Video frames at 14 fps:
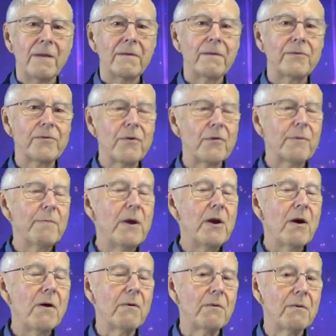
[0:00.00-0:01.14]
The truth be
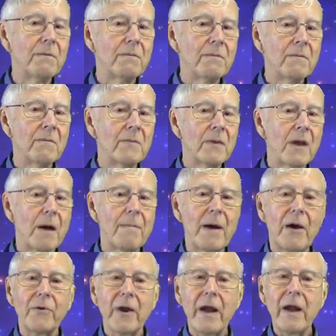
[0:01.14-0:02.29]
known,
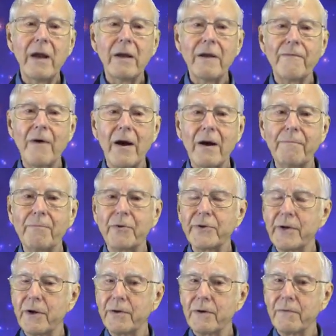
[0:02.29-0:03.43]
about
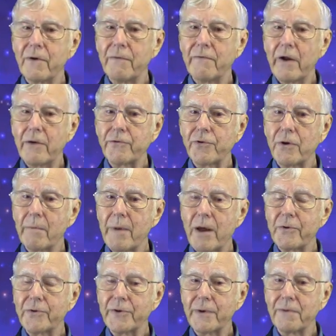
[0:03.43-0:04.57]
85% of conventional
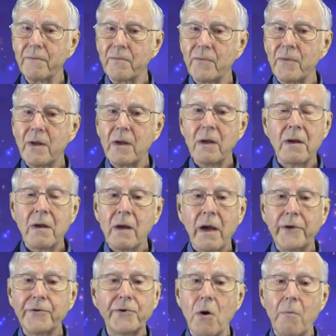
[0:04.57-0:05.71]
medicine
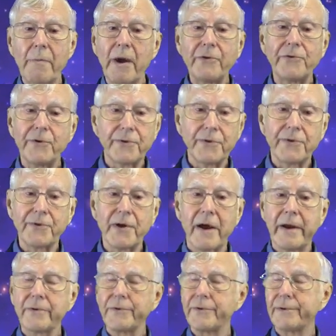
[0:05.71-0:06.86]
has no basis in
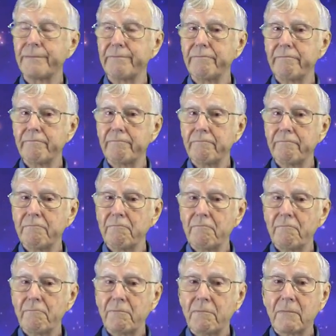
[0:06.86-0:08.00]
science.
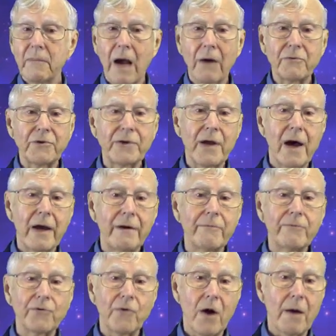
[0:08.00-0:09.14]
Outside
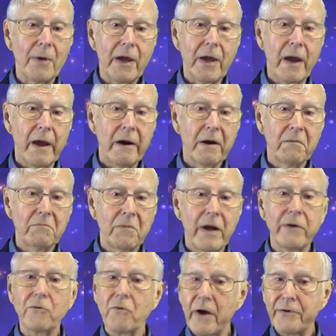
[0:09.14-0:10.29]
of trauma care
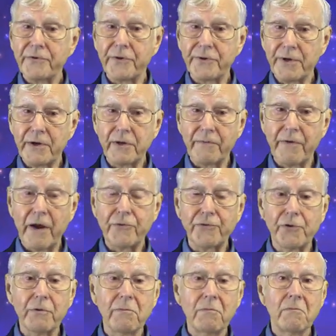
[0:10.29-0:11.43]
and crisis
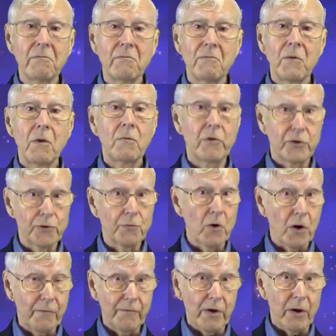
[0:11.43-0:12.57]
intervention, which
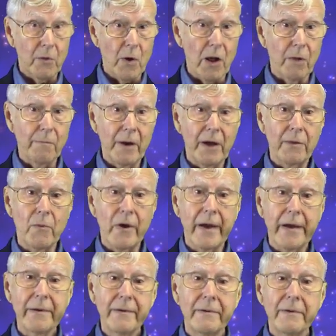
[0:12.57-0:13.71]
work very well, by the
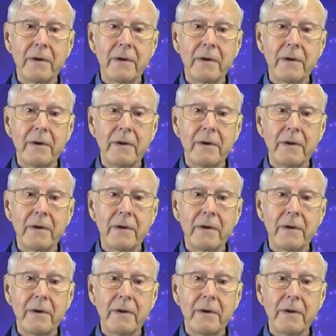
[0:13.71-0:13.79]
way,